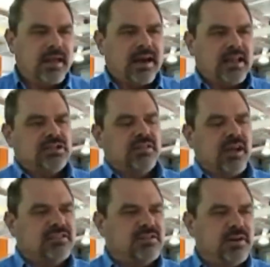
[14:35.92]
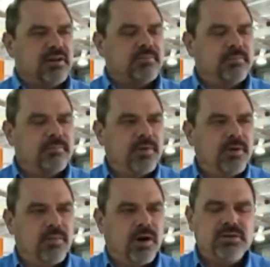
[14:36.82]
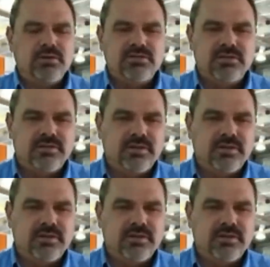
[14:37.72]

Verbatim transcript: and each of those unit or modules of,